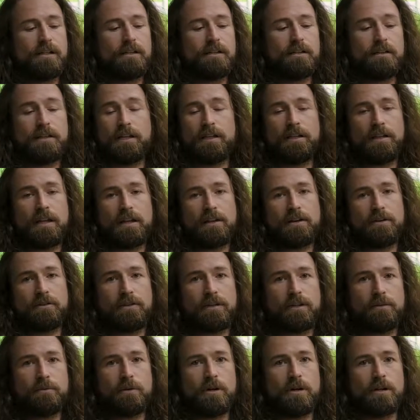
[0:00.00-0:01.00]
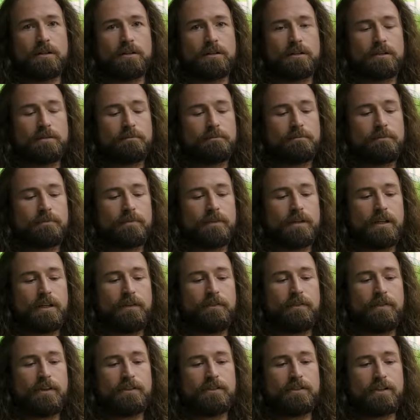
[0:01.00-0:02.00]
then they don't need water.
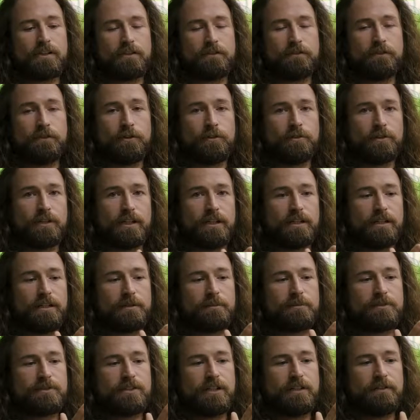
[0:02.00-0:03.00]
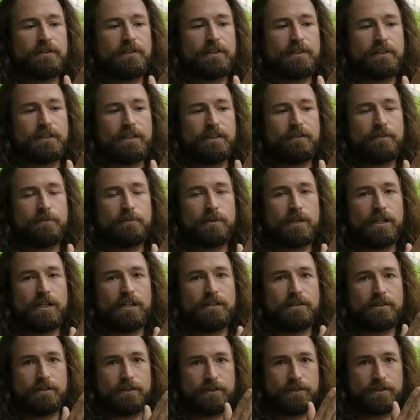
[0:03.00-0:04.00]
If they start to fold in on themselves and the leaf
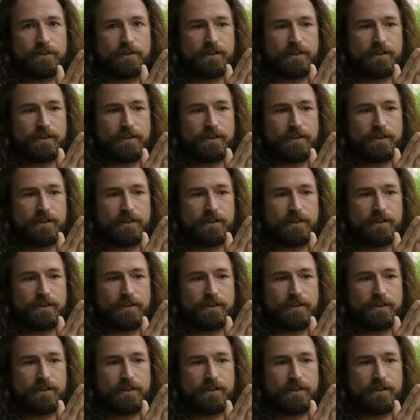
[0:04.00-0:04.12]
blade looks